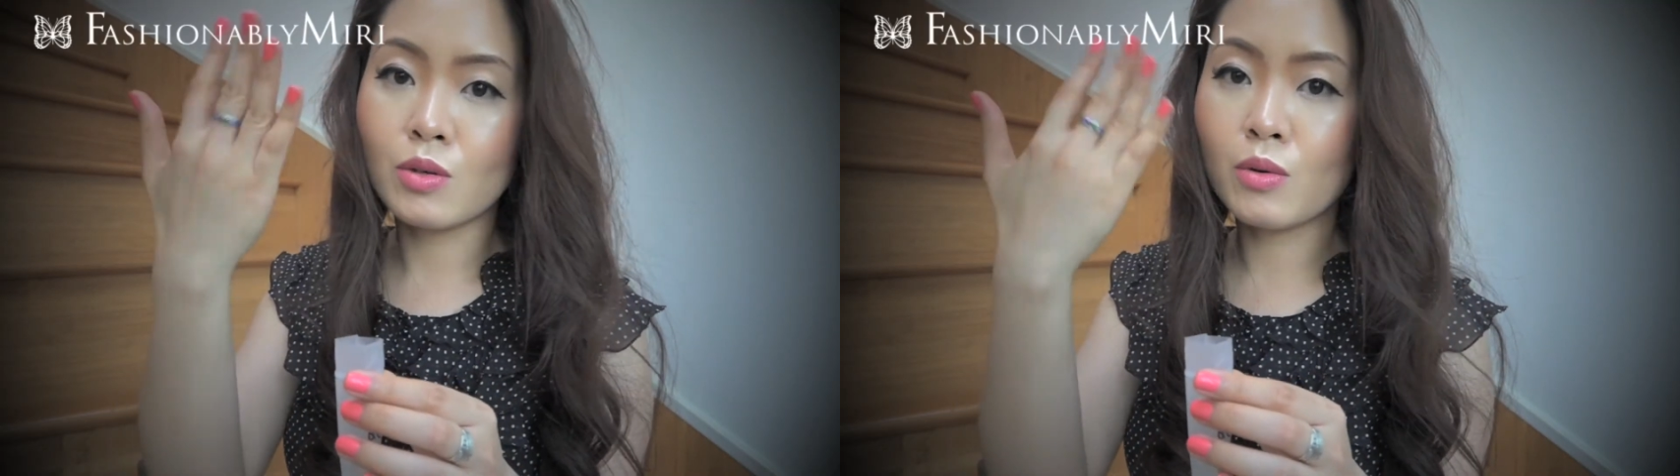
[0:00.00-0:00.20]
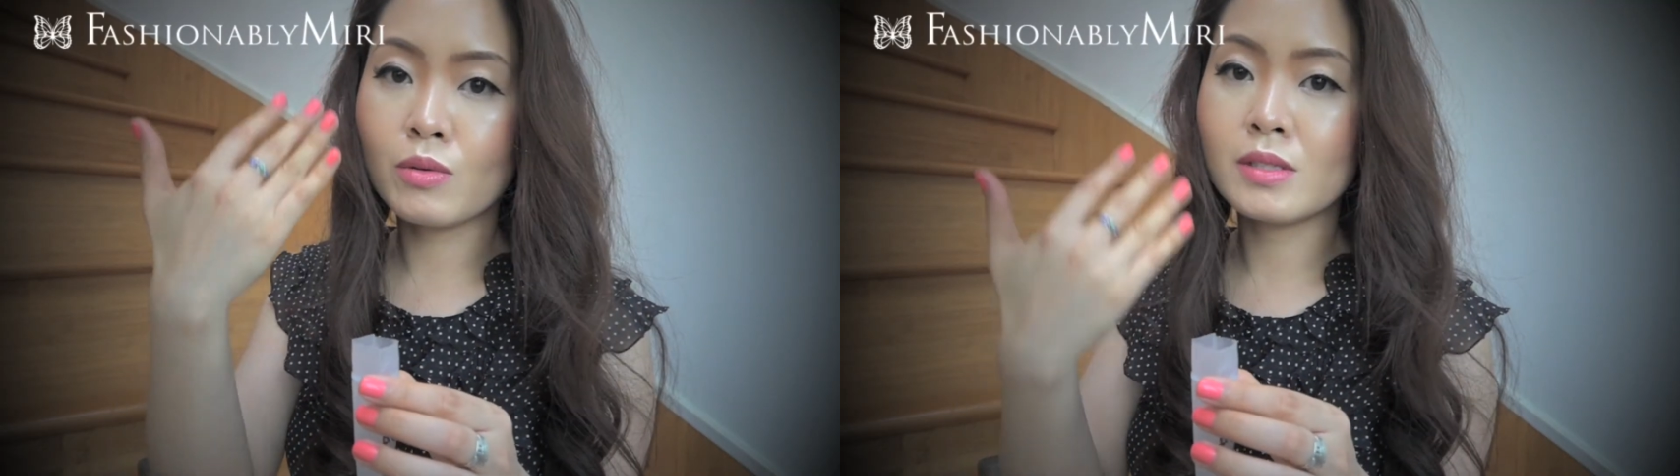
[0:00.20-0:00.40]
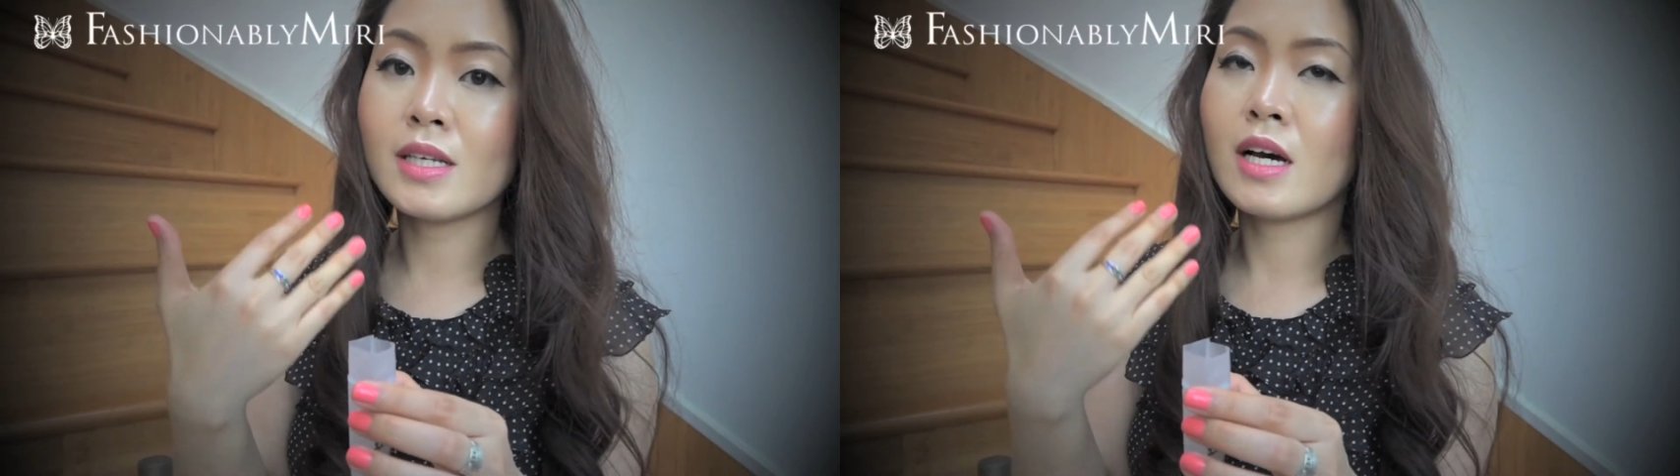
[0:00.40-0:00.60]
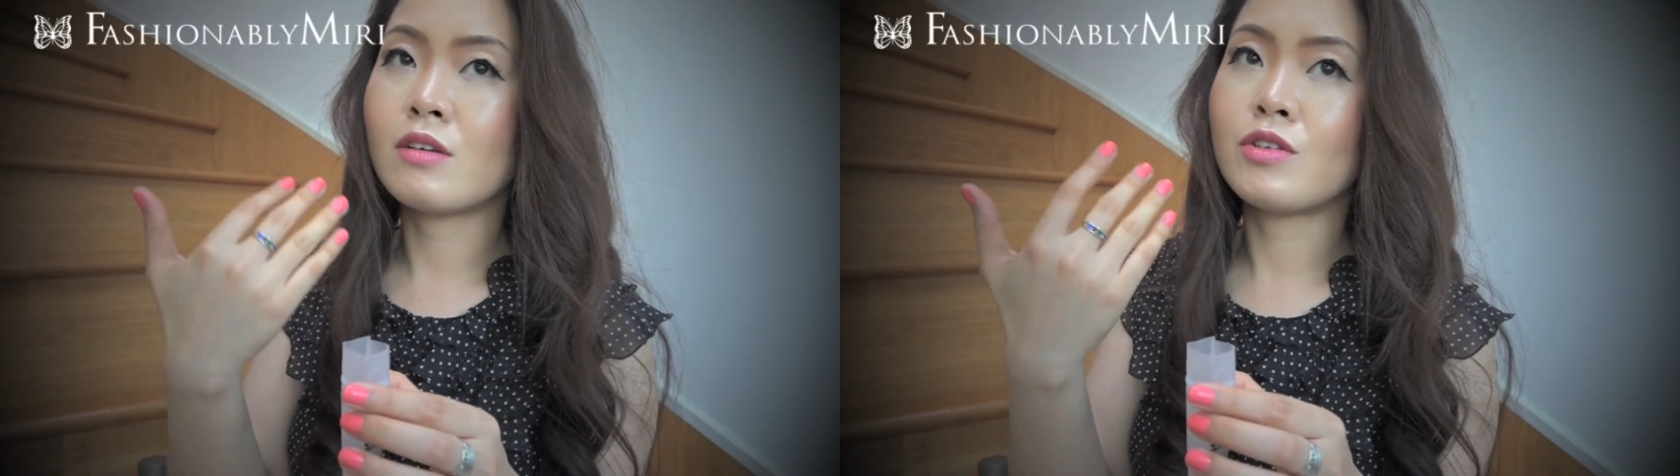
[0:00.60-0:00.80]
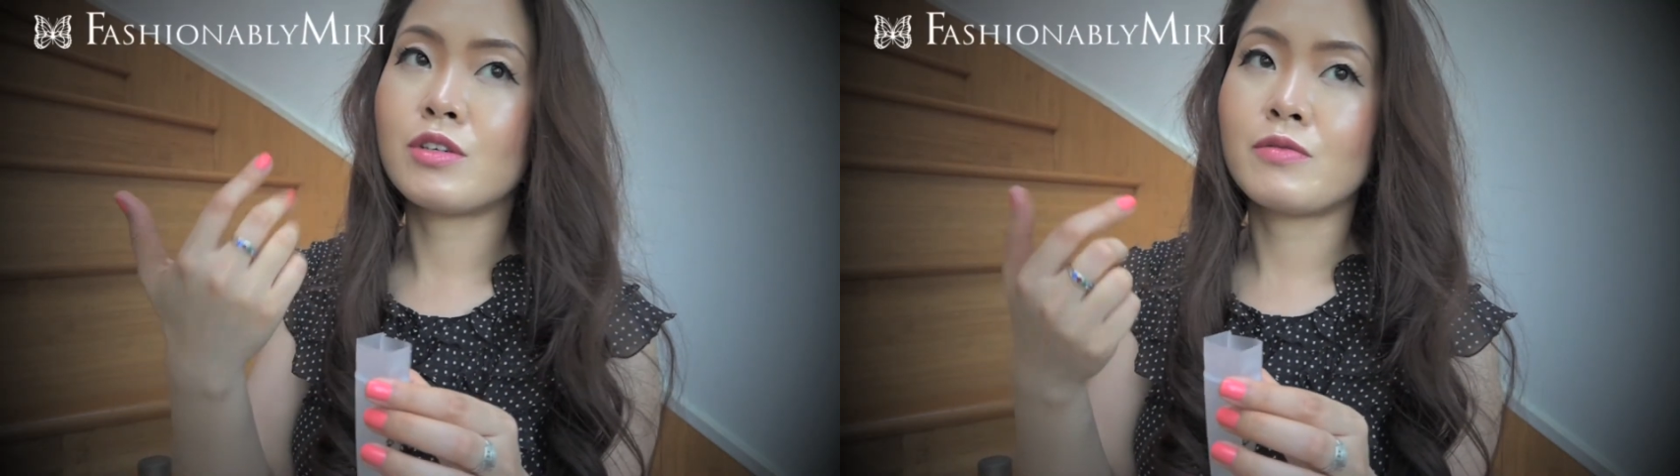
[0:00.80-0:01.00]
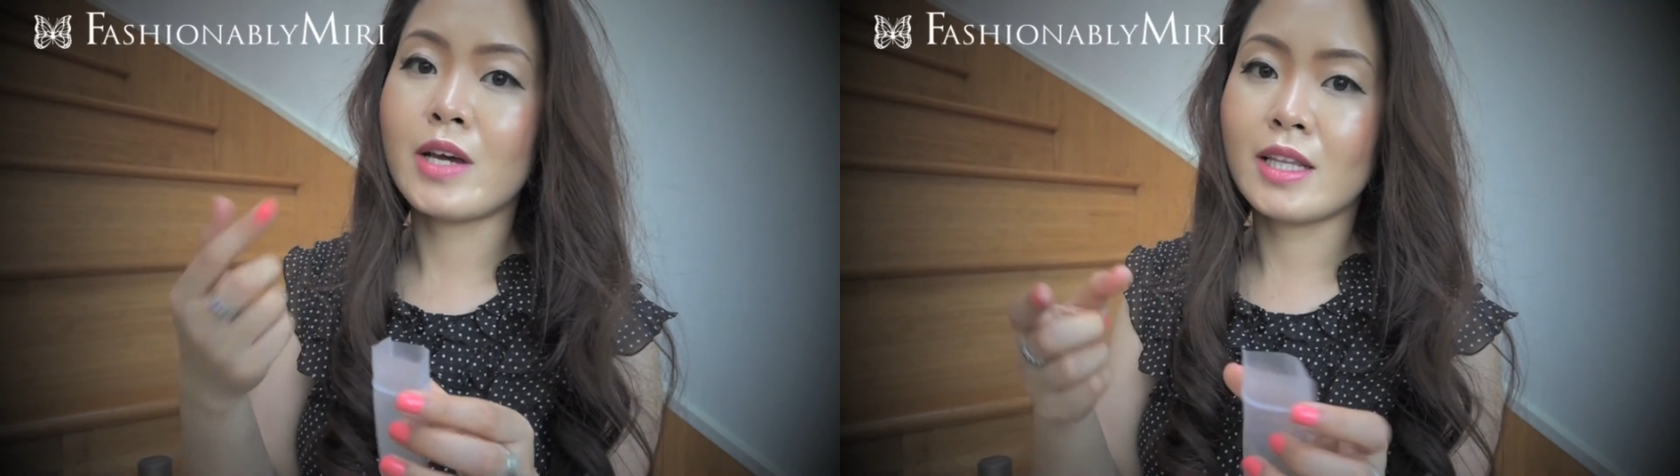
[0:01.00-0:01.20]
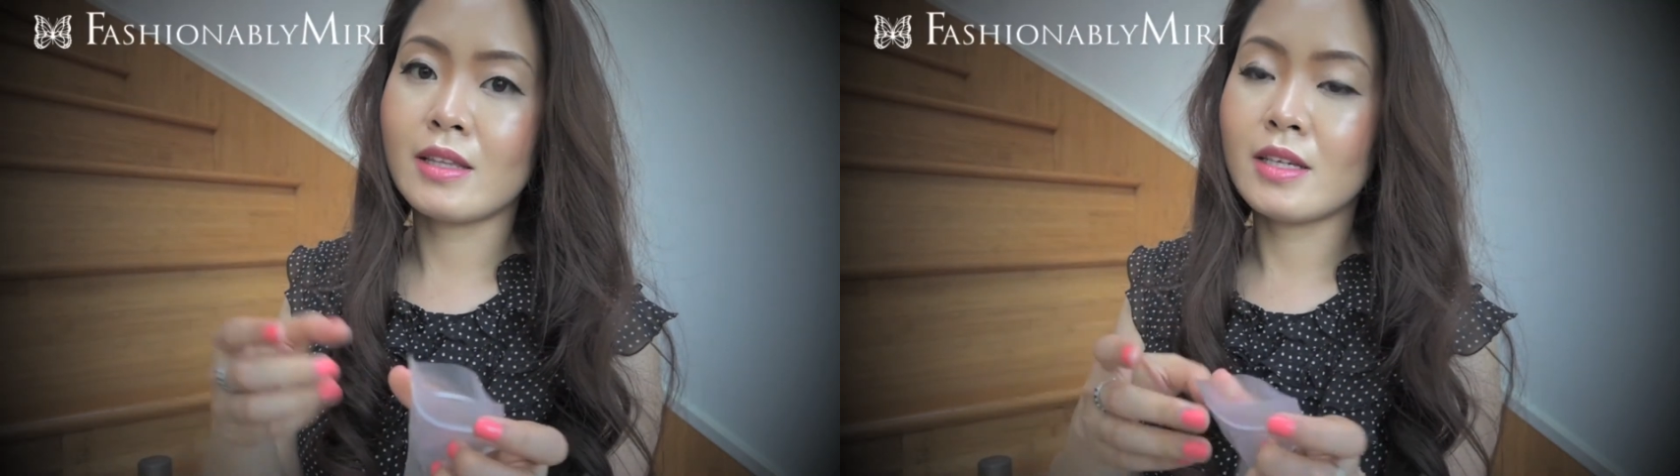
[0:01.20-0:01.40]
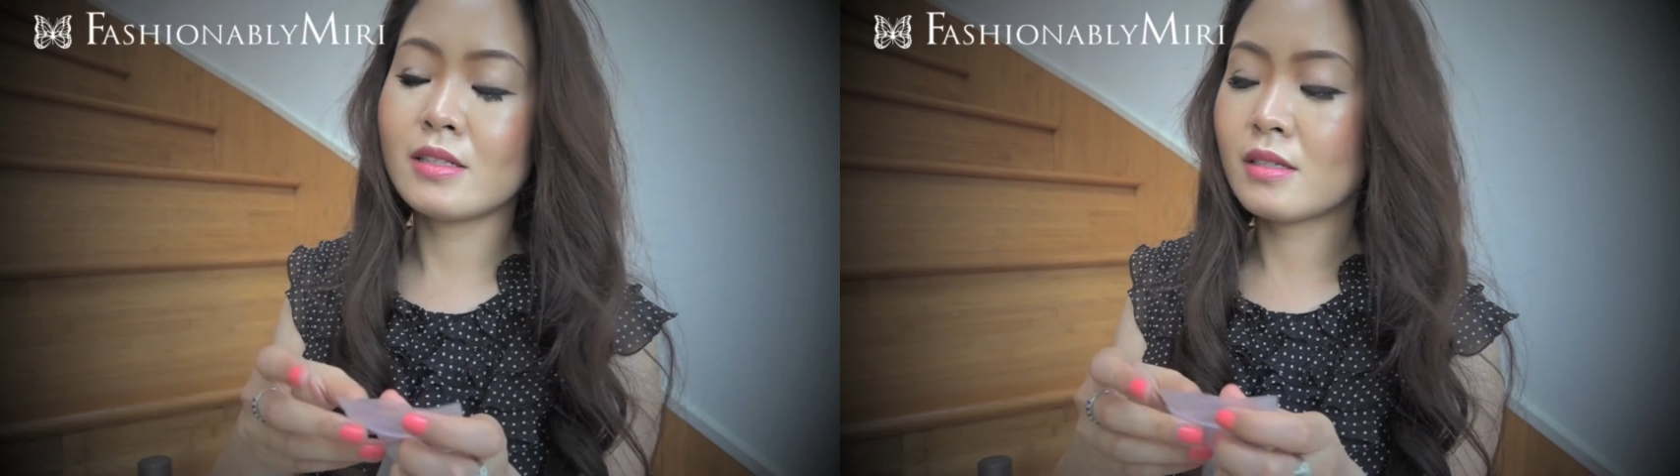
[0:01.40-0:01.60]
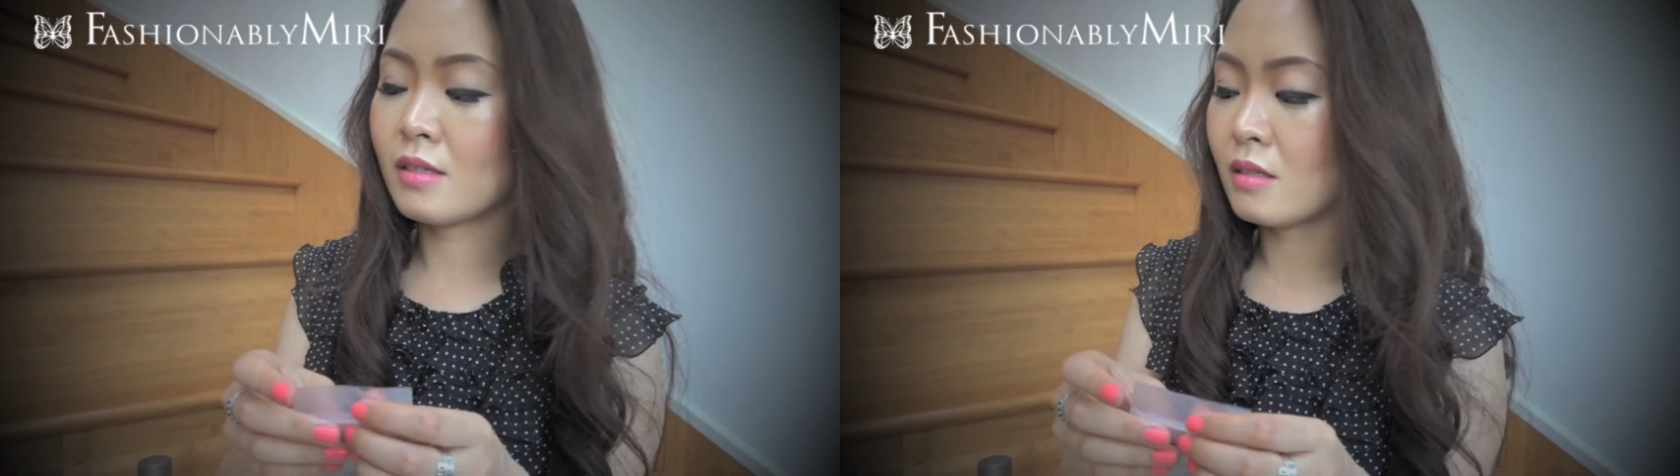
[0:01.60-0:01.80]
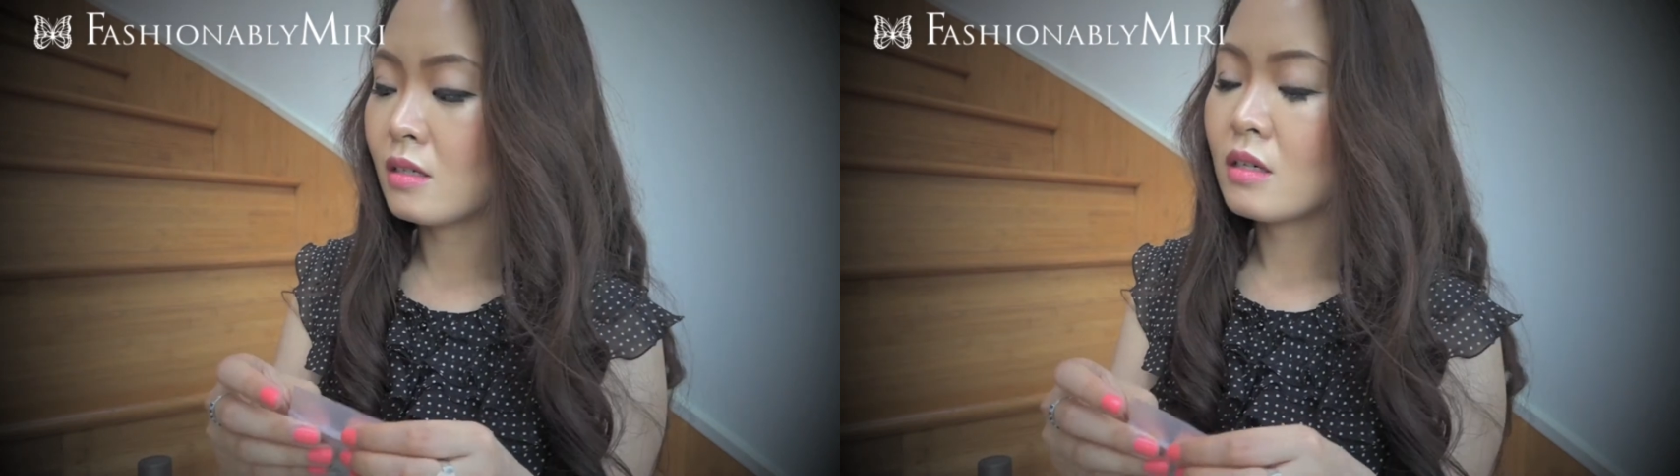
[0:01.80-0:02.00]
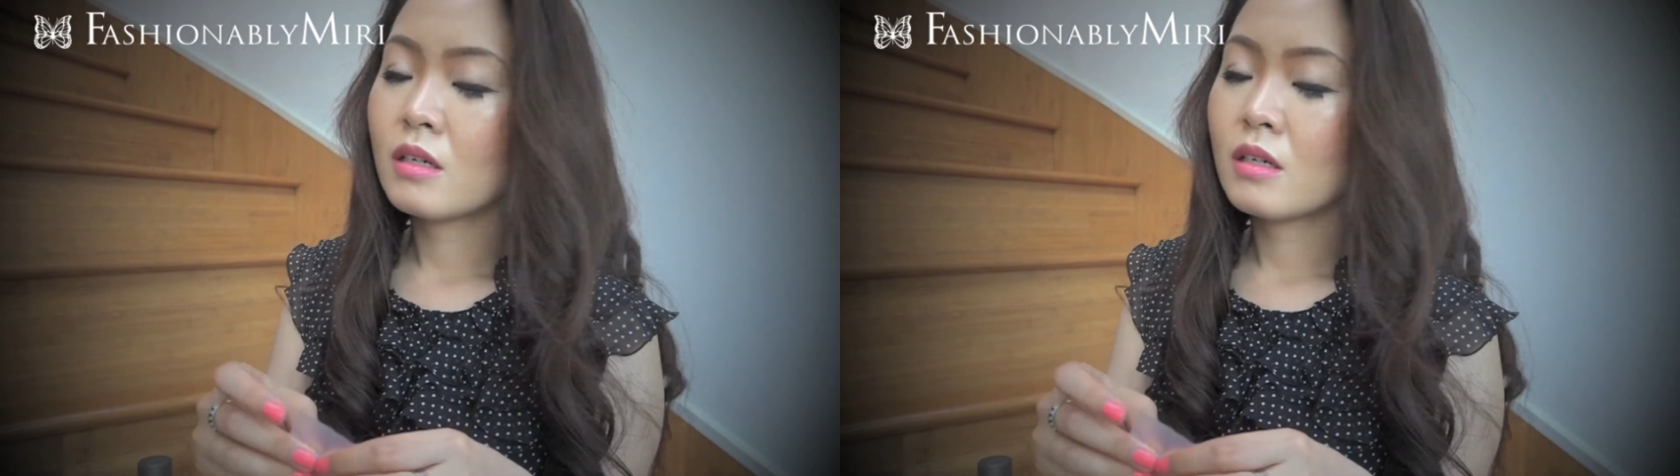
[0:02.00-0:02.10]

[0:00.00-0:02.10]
toned down your redness.